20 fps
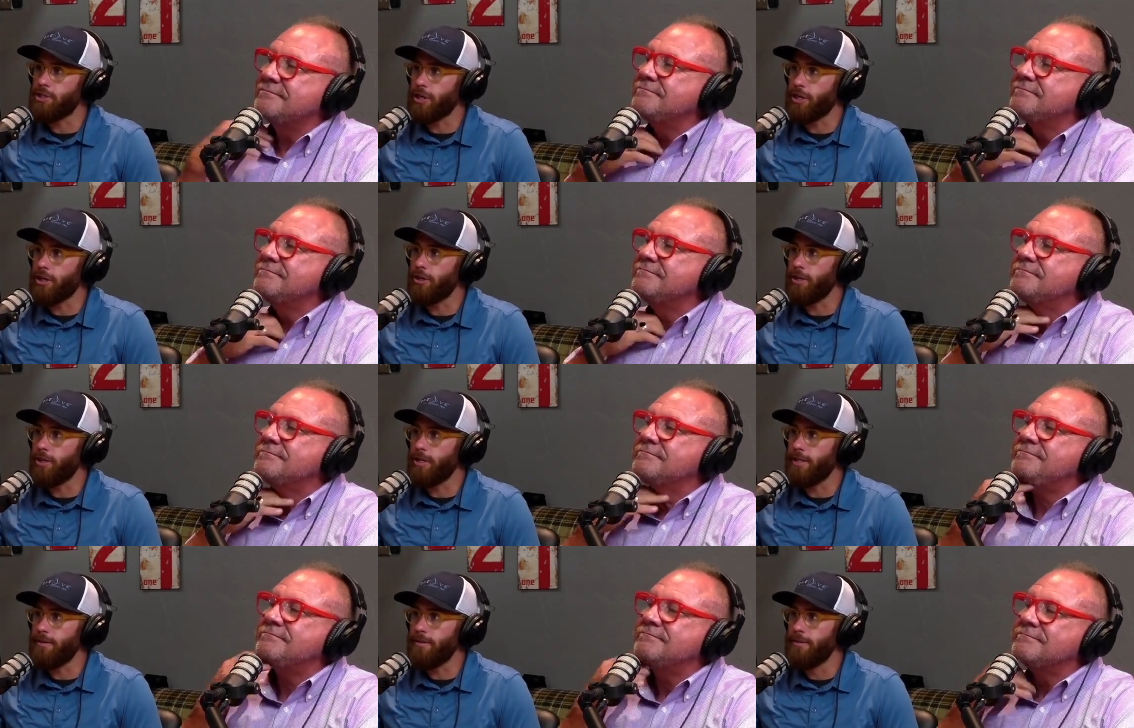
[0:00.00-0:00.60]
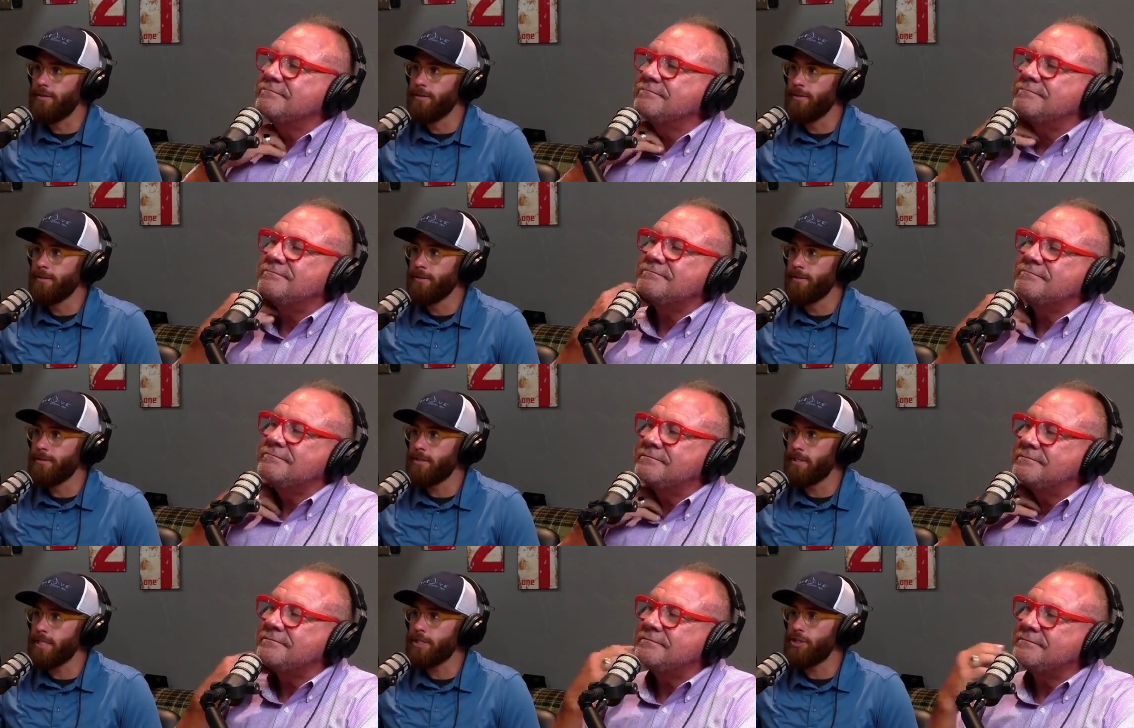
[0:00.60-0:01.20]
Speaker 1: a good
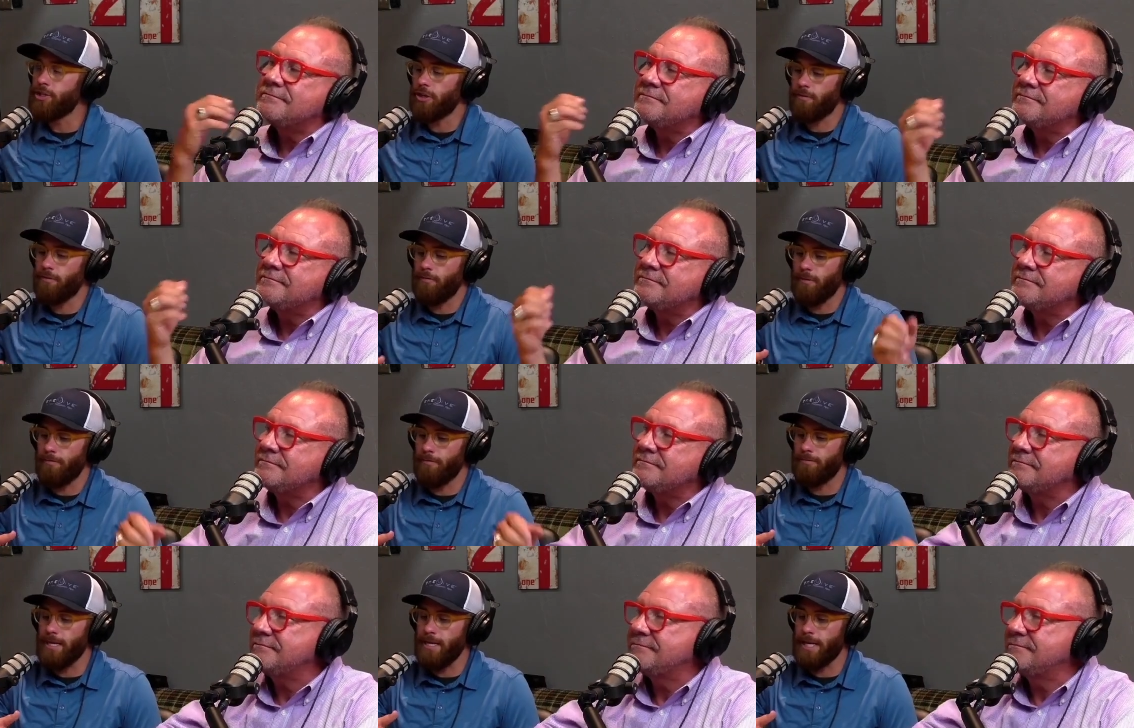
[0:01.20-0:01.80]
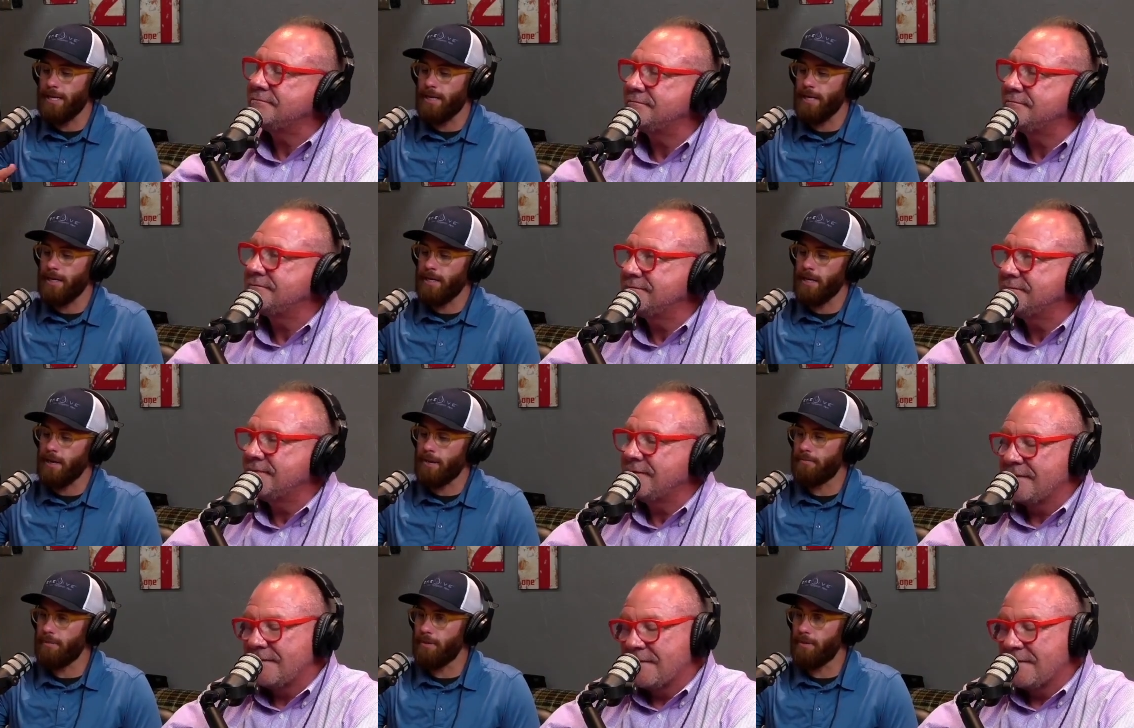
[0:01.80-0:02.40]
teacher from taking young,